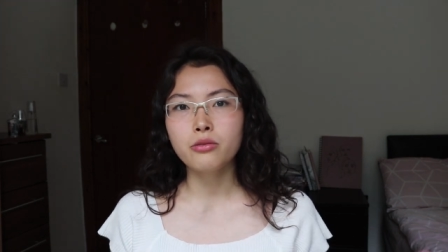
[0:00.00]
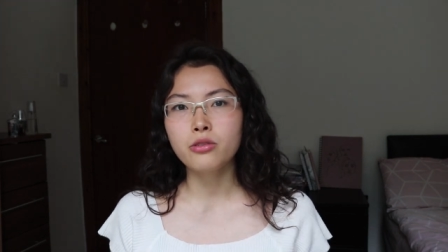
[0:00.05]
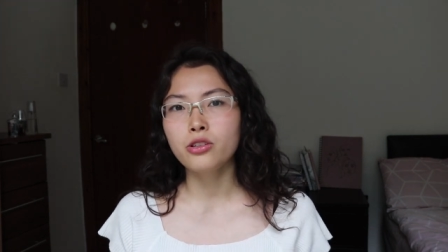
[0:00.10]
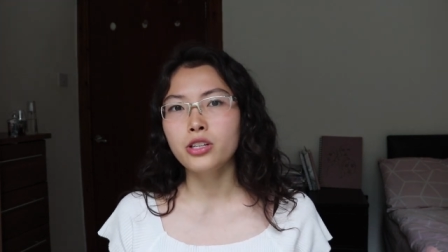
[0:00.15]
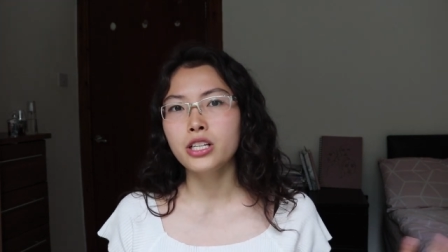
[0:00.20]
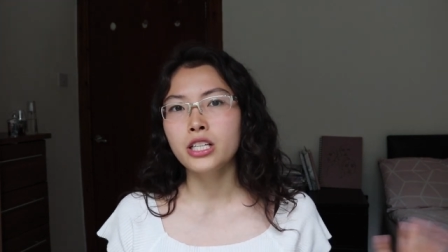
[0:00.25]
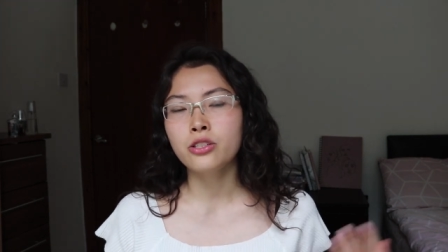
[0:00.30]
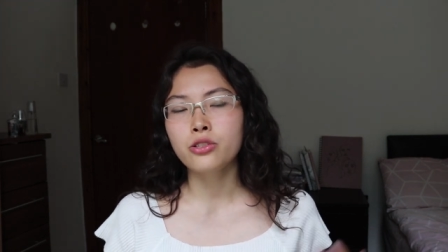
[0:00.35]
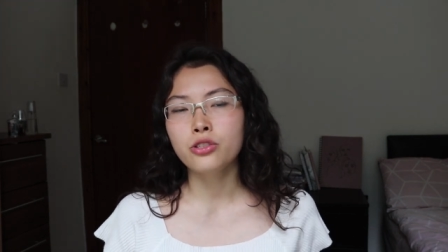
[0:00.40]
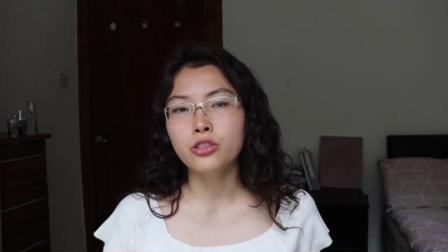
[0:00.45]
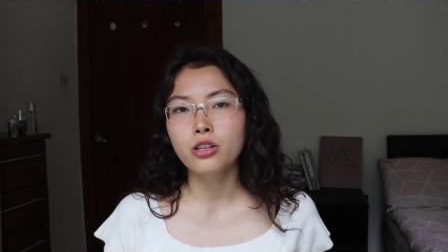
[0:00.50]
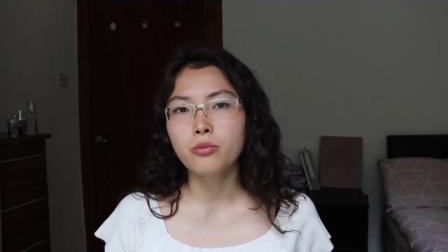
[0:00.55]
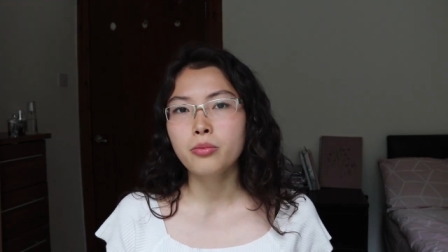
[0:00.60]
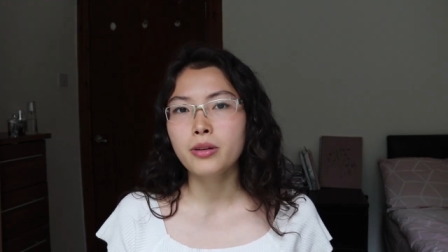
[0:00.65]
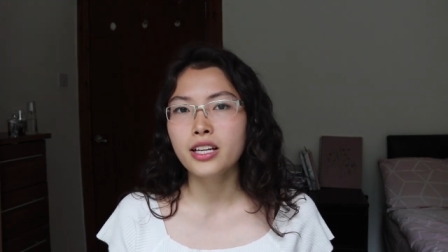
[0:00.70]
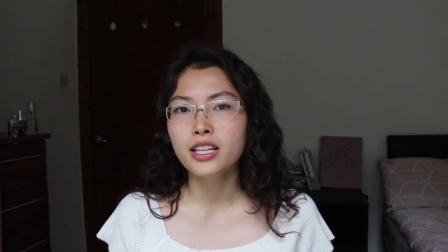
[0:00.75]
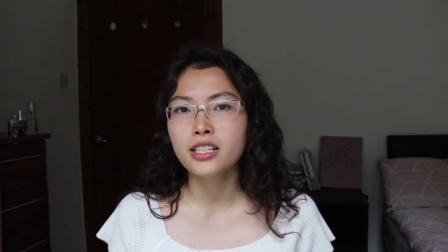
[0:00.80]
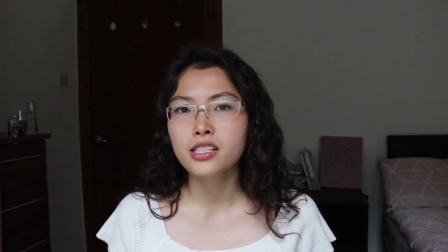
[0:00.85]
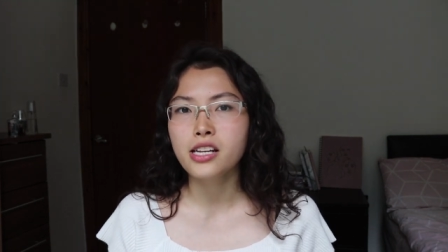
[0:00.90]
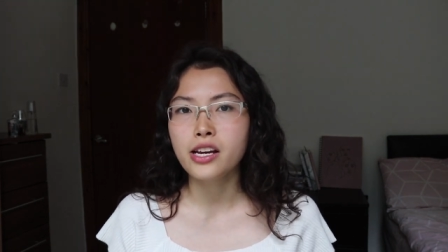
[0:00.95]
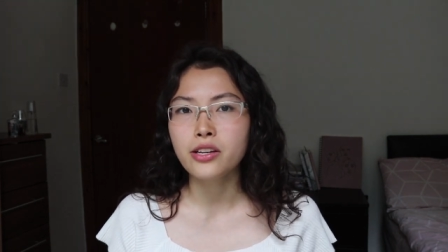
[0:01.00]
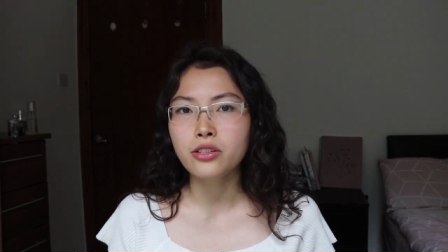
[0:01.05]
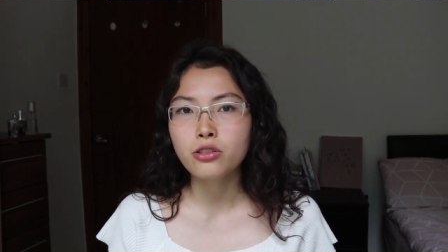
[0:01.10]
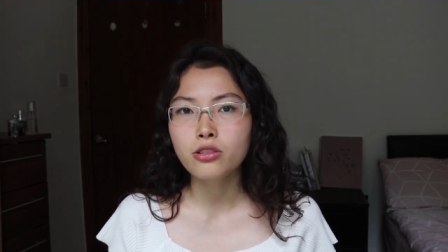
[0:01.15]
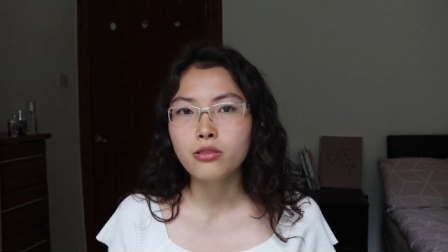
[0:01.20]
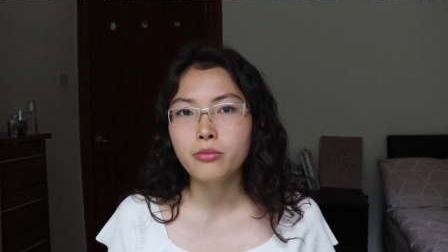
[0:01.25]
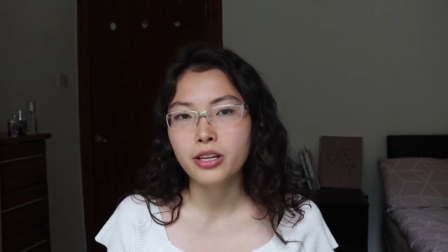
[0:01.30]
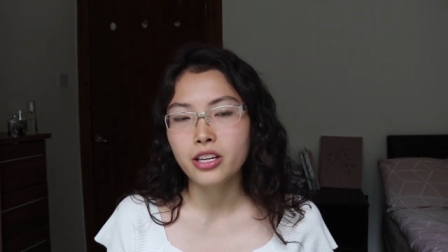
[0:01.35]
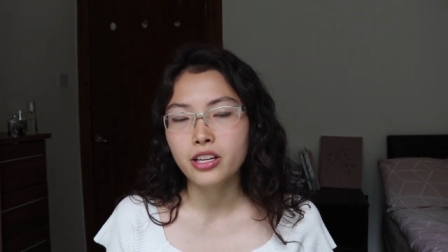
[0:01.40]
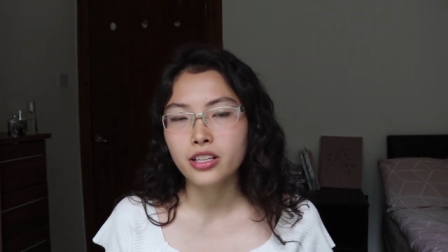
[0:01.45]
I'm going to shopping in
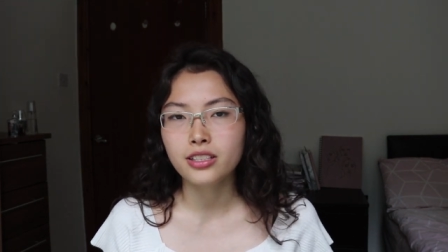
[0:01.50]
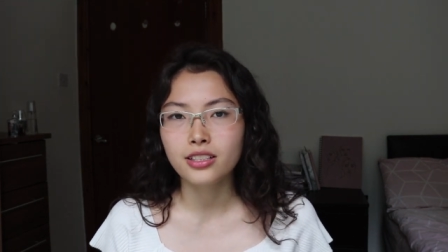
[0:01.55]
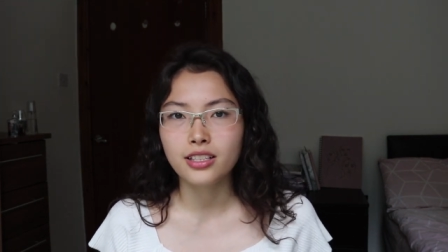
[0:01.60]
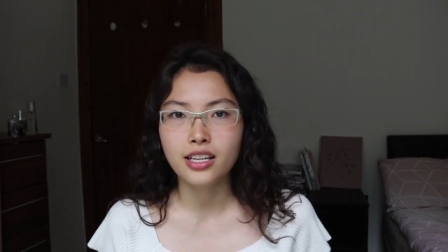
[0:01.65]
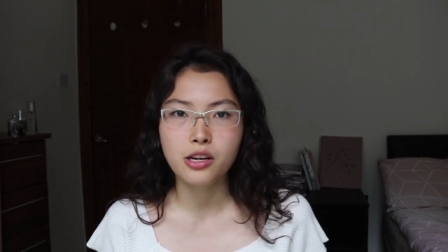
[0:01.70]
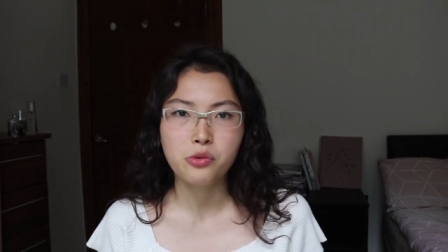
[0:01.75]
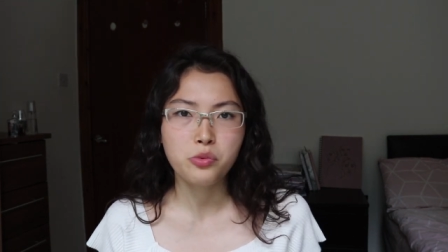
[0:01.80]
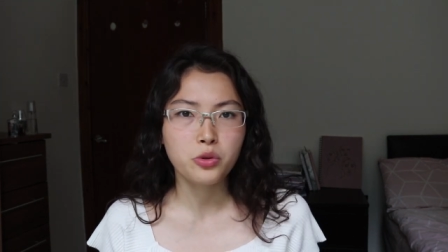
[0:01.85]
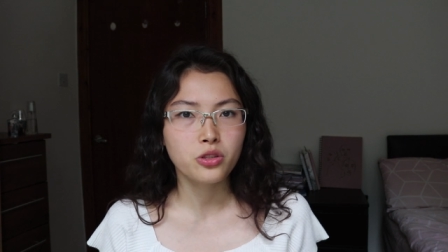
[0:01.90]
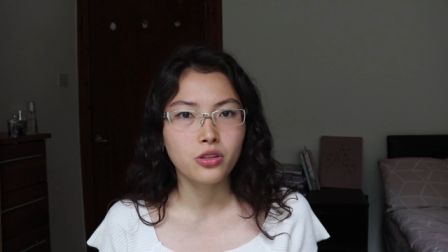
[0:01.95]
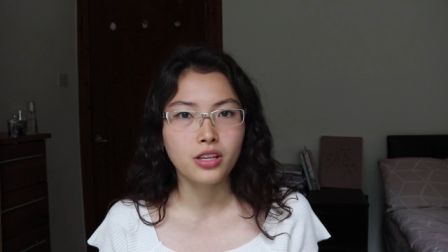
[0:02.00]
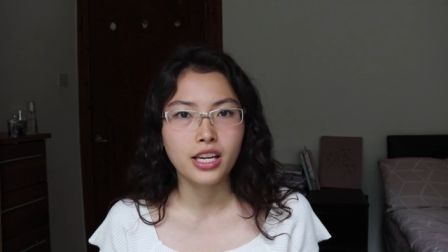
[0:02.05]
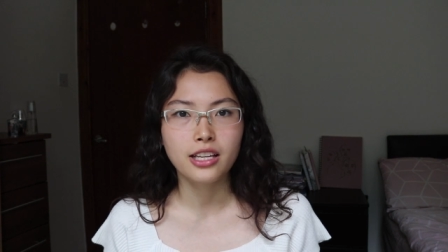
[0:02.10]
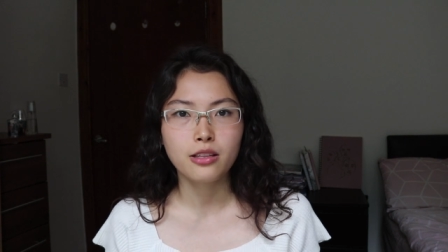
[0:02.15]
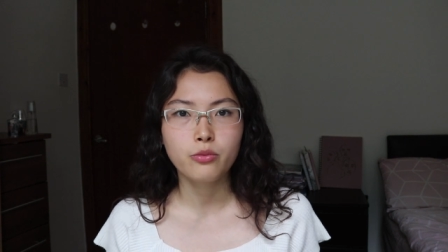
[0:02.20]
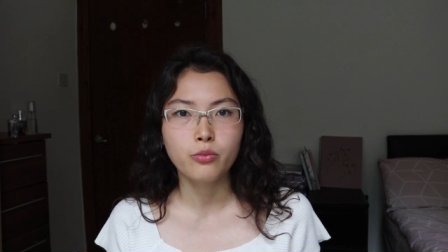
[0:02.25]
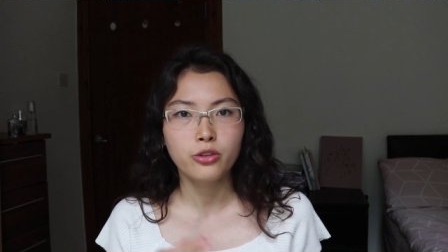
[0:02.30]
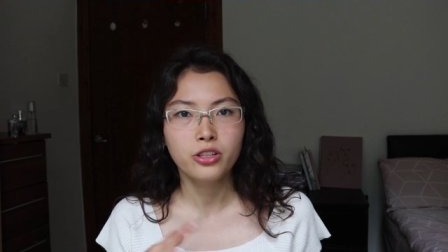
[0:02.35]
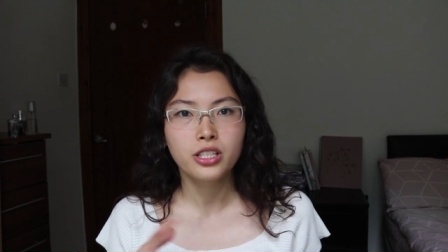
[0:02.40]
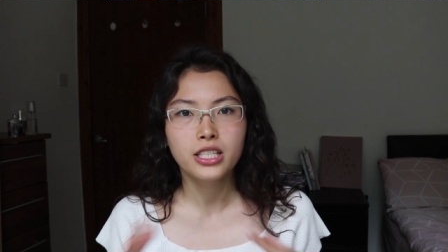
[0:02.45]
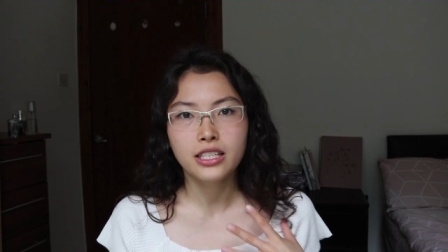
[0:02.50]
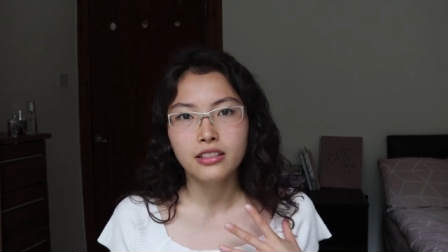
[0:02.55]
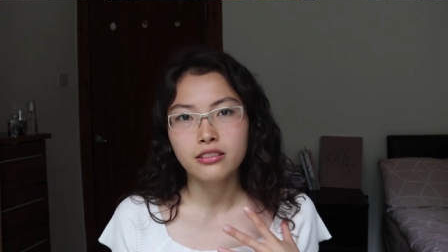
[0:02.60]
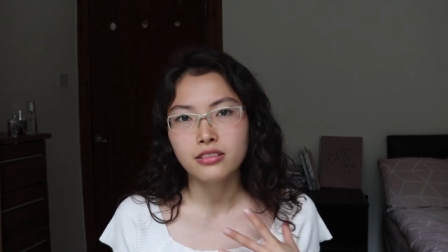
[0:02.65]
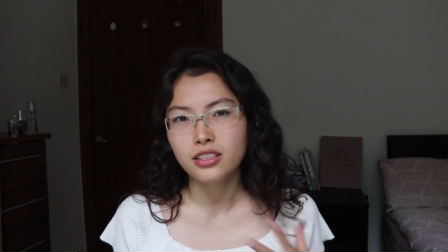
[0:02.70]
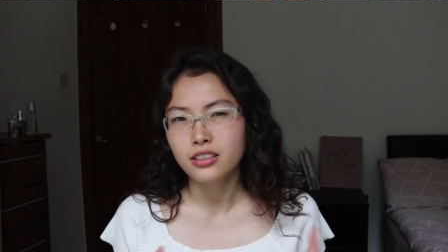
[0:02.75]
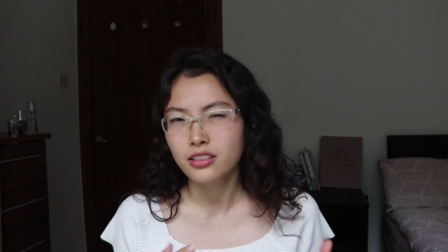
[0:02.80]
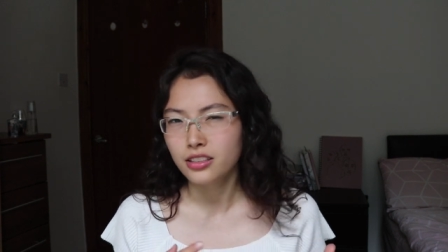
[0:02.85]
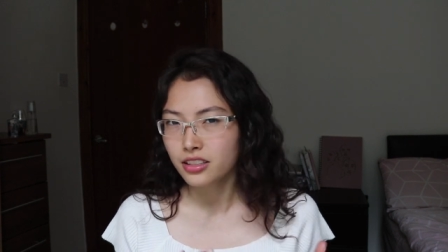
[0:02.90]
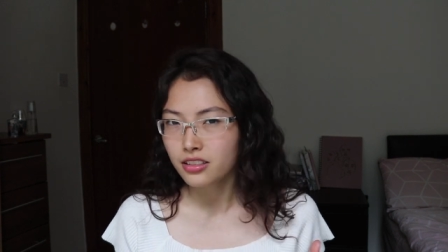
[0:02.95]
Tesco because it helps to get more
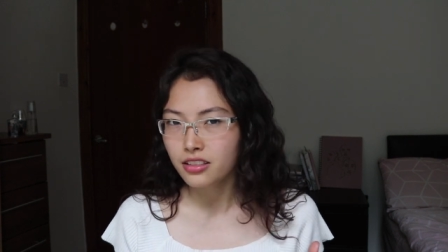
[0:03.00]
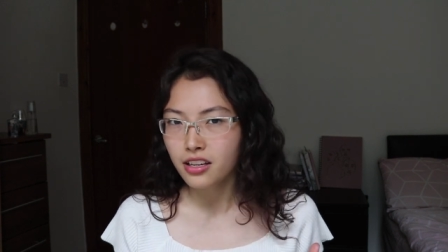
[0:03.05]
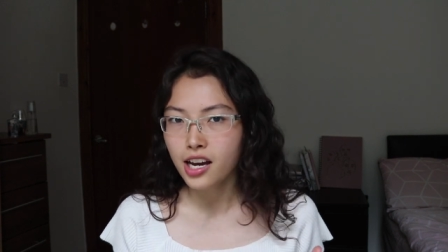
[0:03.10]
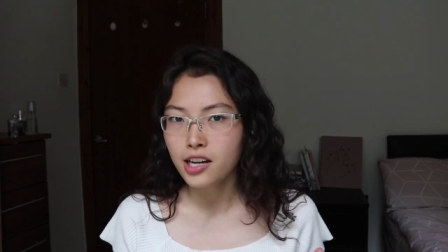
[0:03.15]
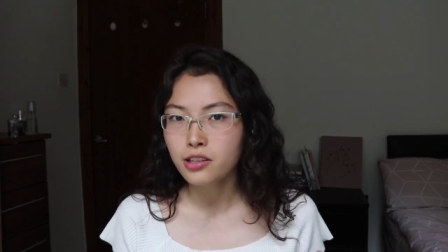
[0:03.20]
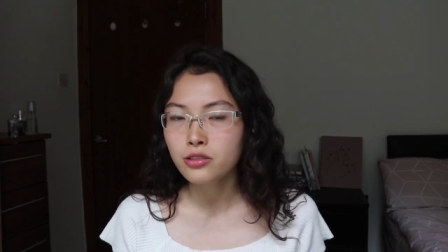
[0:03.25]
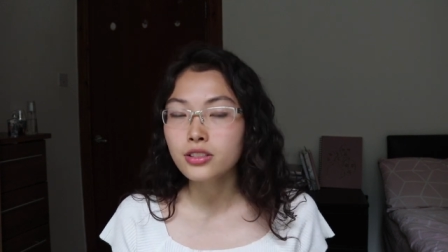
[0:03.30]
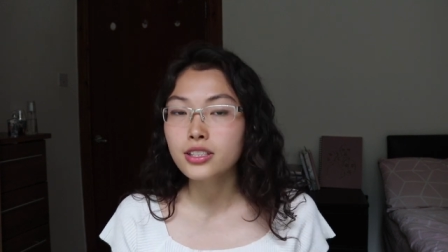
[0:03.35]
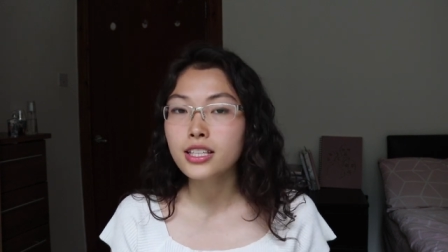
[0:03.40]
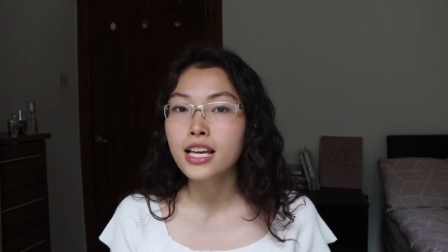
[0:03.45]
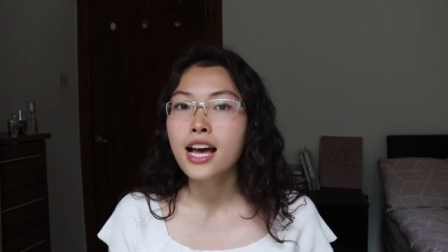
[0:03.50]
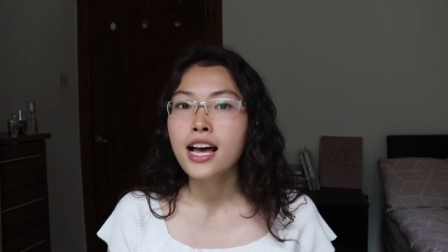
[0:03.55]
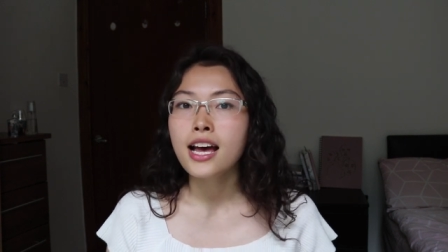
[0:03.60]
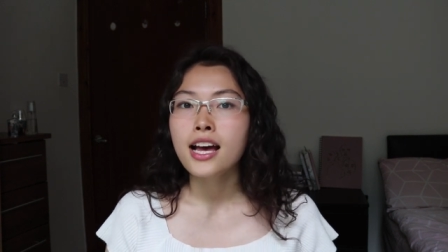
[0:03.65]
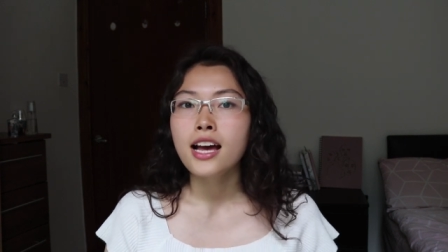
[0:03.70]
deals and discounts.